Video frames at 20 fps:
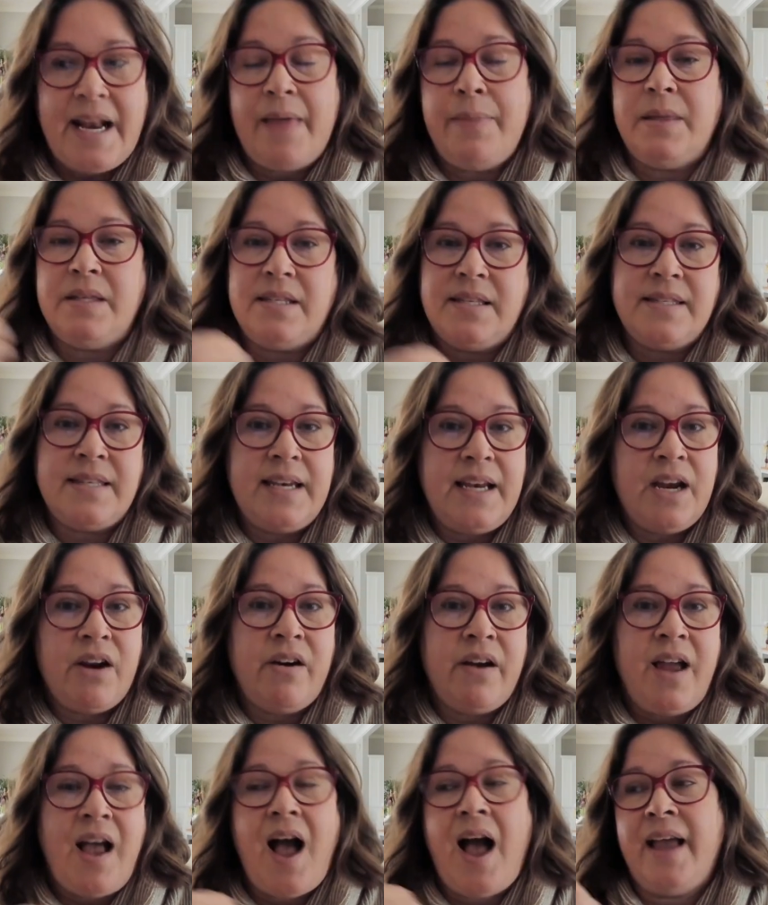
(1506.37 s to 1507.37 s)
and this is an
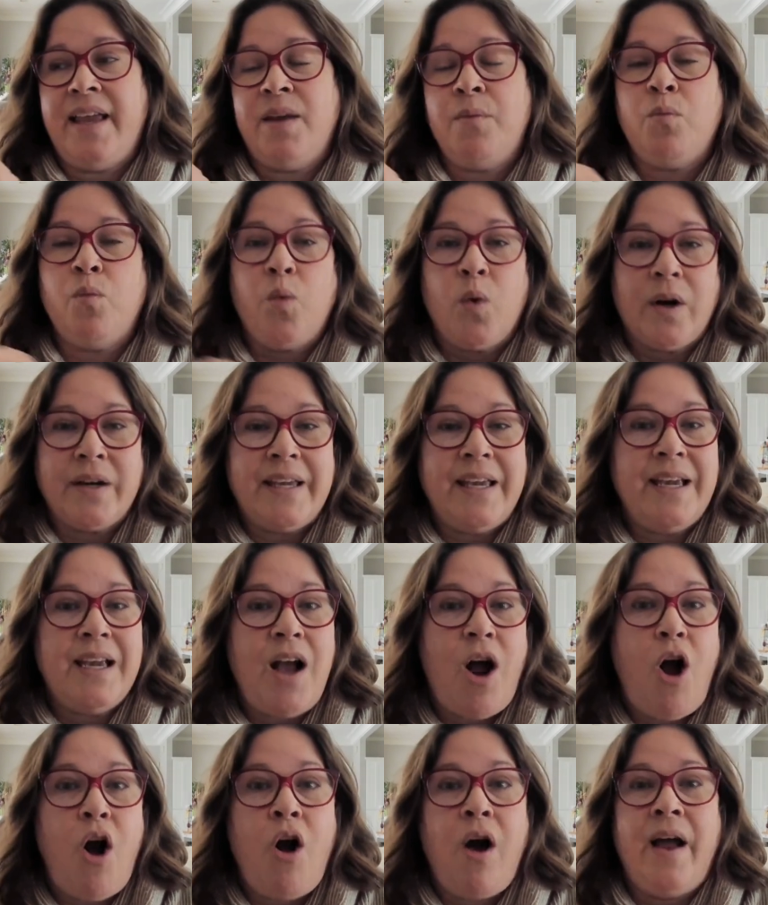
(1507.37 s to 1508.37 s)
area I am working
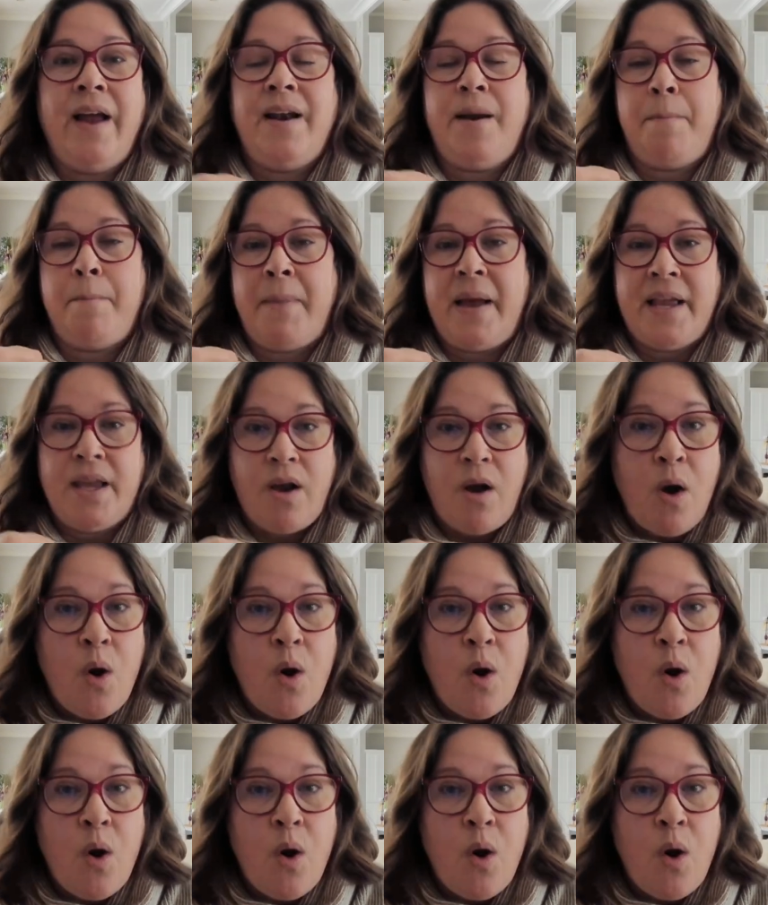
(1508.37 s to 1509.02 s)
on my